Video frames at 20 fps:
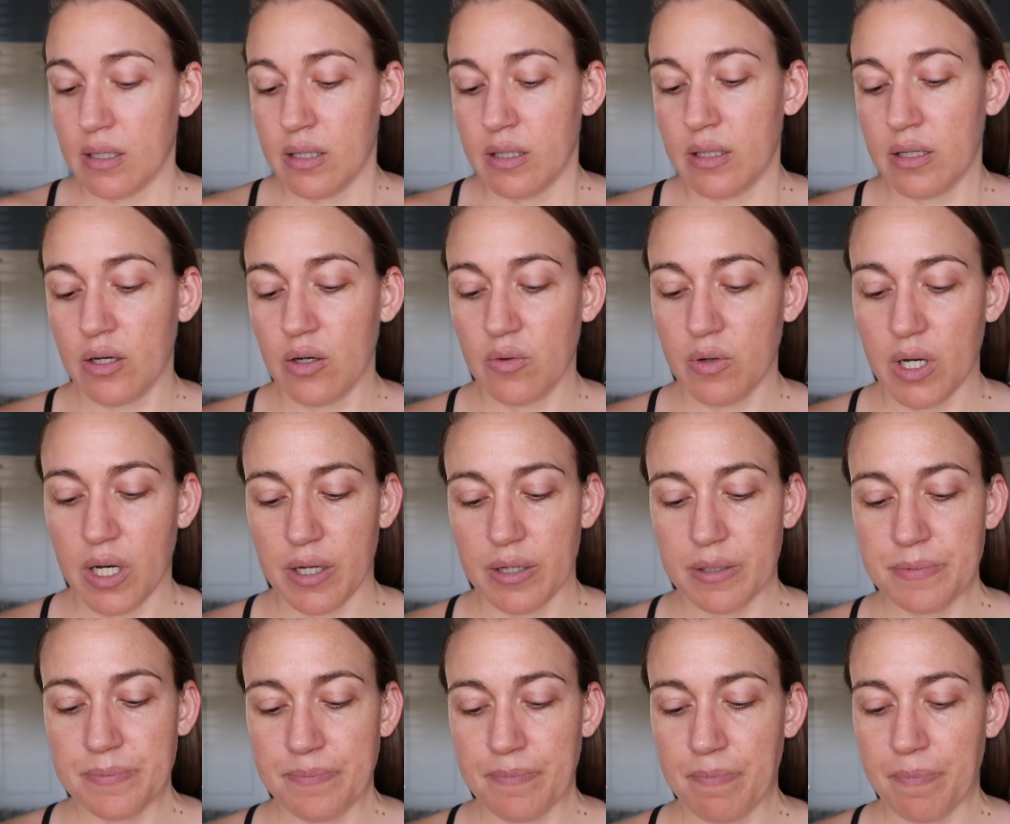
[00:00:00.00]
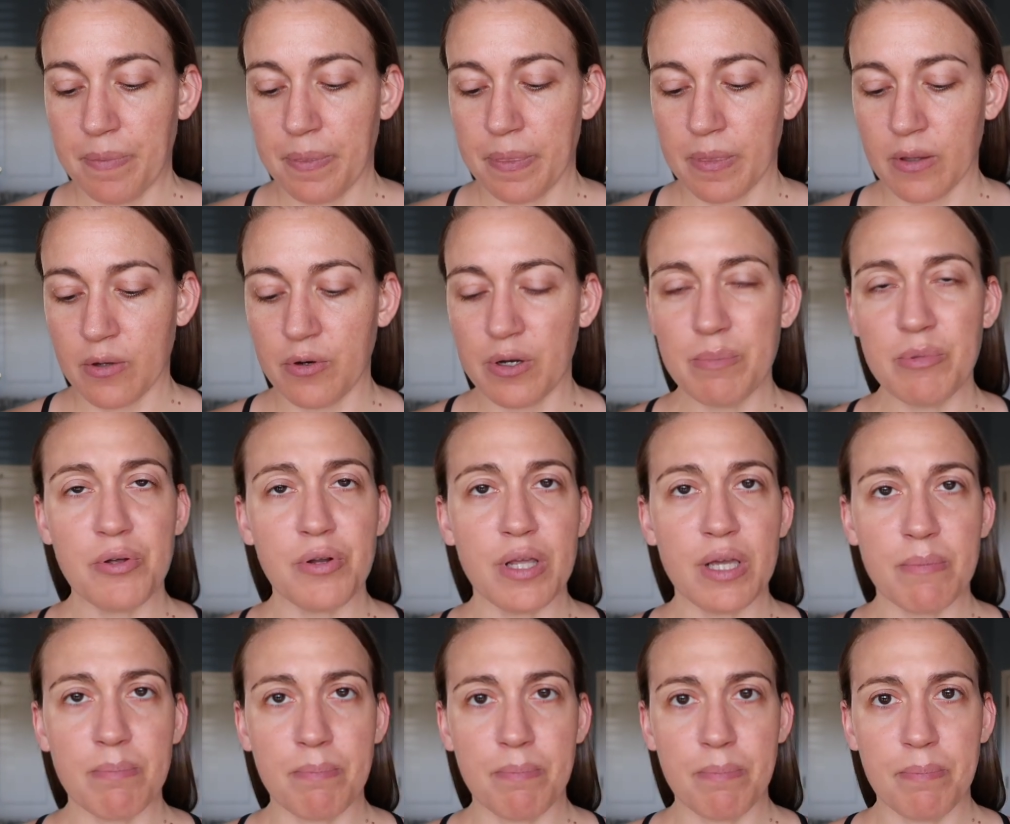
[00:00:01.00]
You know, uh, Green
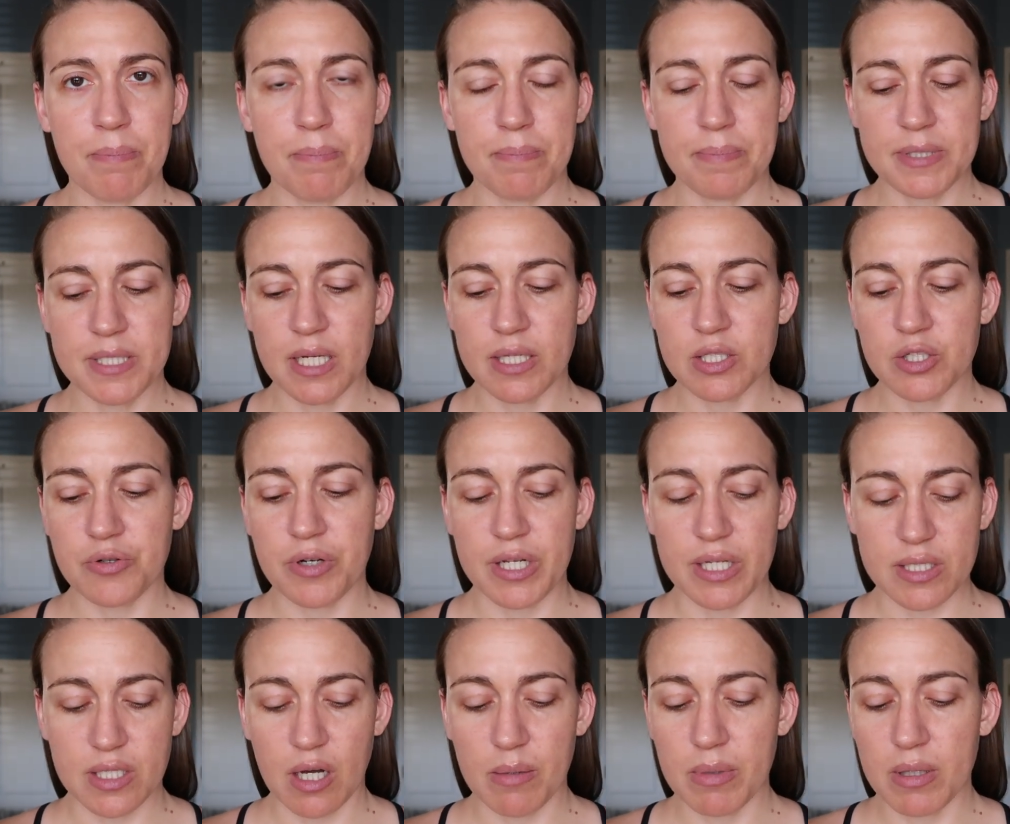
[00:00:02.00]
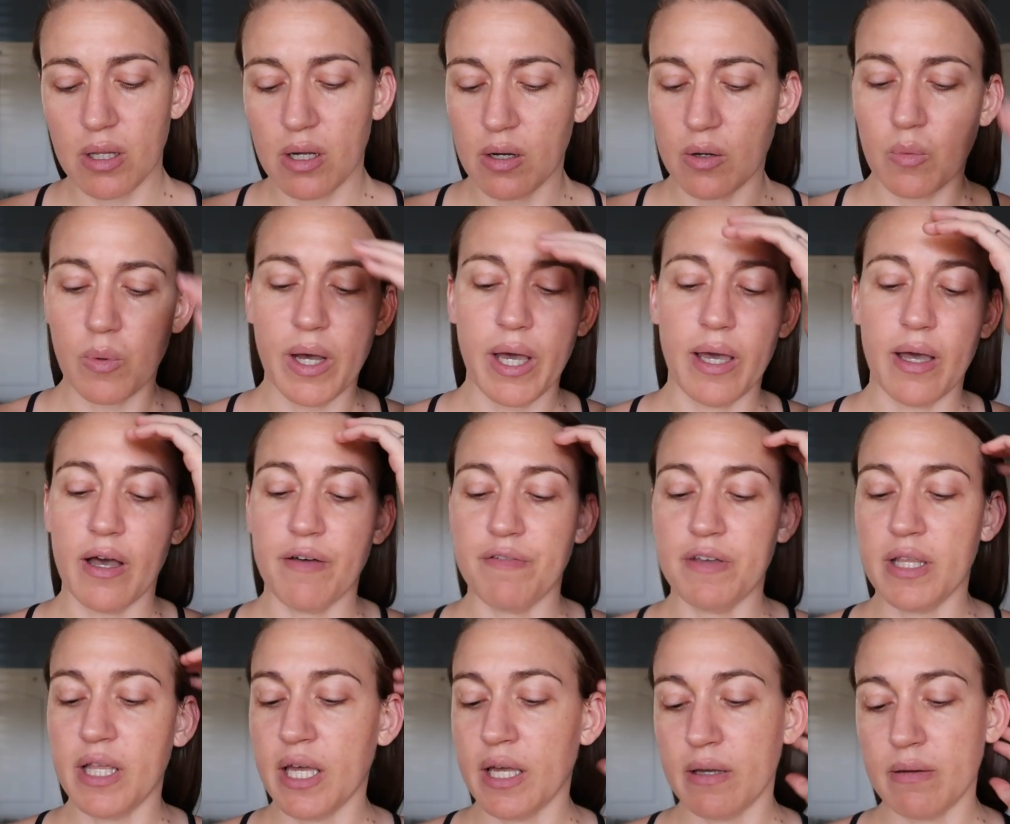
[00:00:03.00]
Beauty sunscreen has come a long way. I
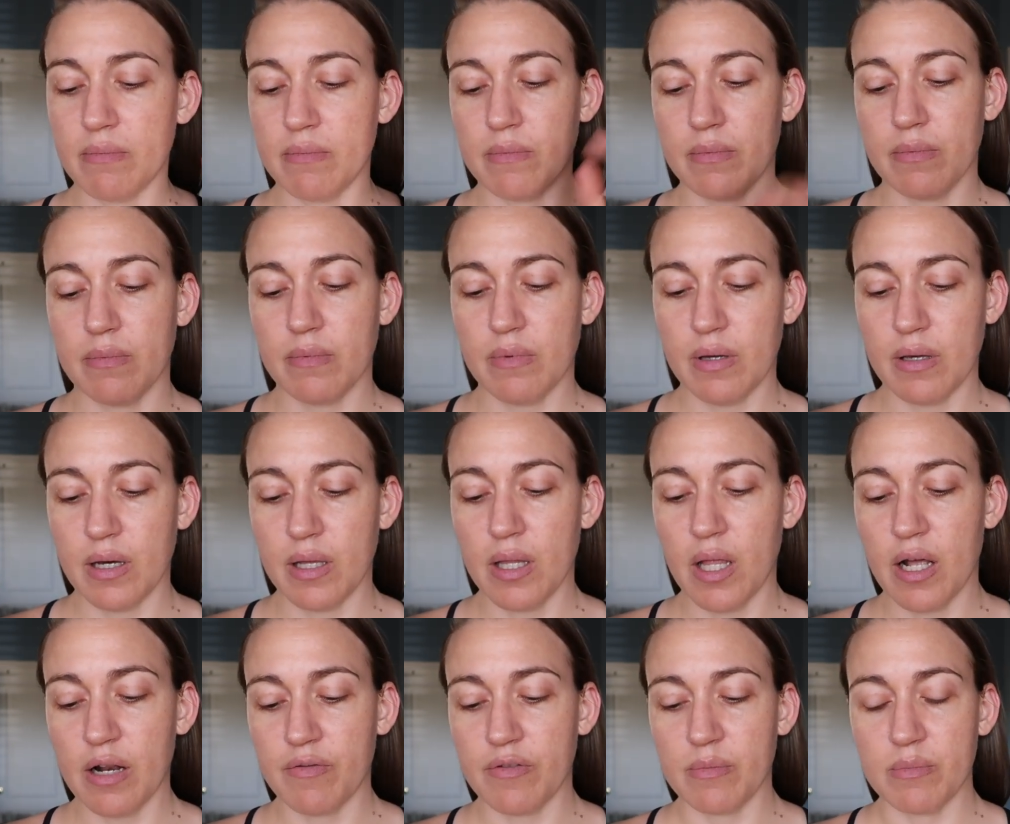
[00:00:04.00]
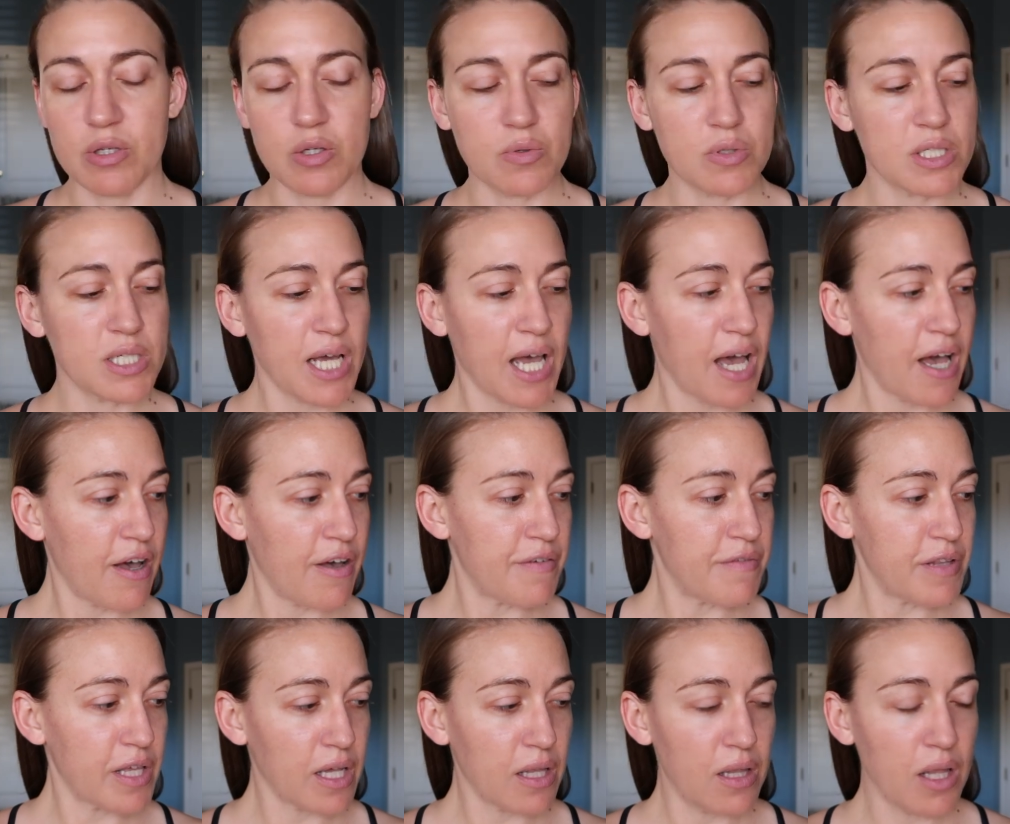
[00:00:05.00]
feel like a lot of them used to
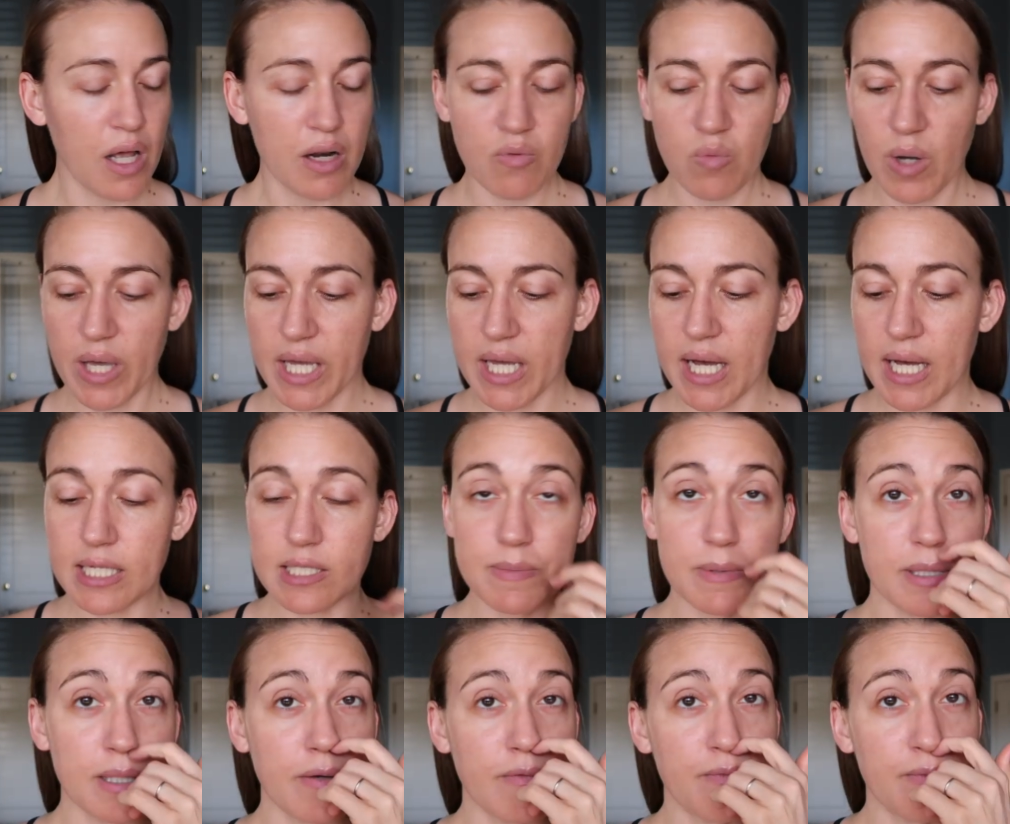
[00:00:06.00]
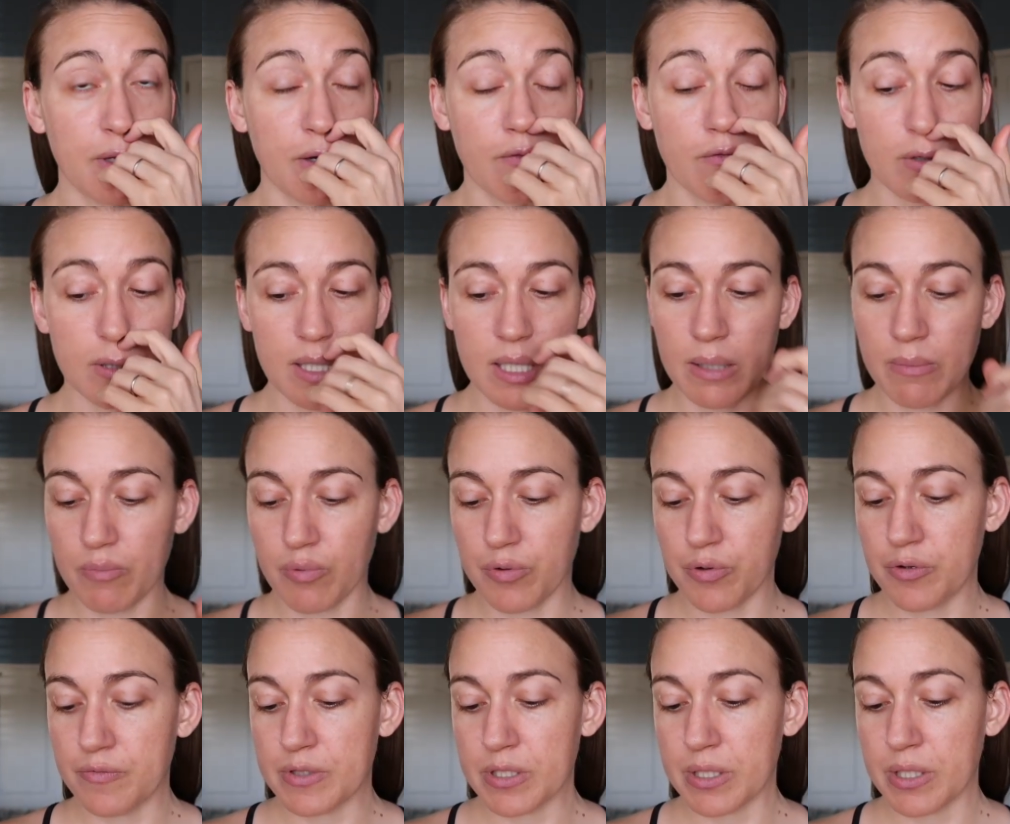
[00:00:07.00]
have, like a lot of white cast, but they've, they've really
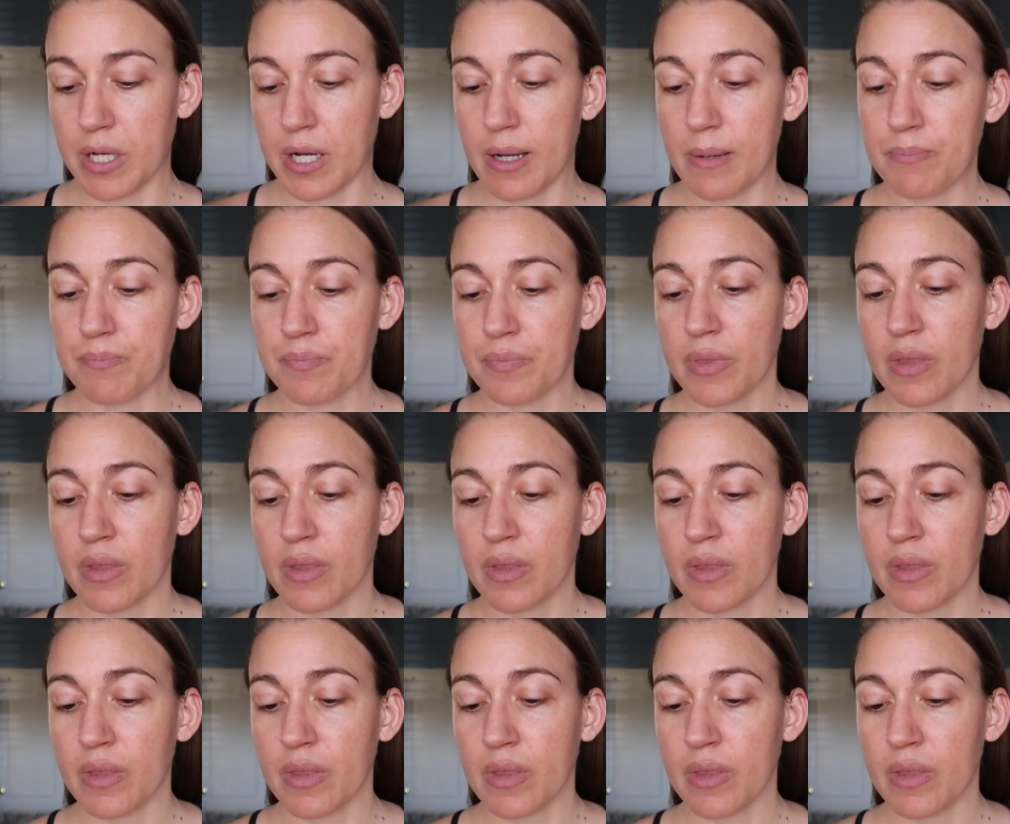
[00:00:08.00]
improved a lot.